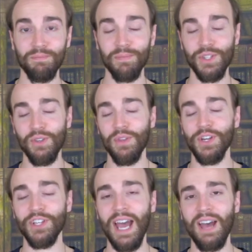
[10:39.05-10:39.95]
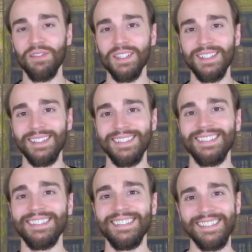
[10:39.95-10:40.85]
So there you have it.
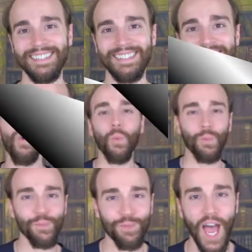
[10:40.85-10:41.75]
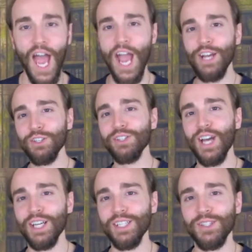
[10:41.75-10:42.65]
So, air
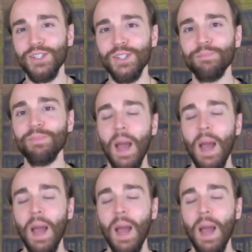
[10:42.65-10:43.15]
signs.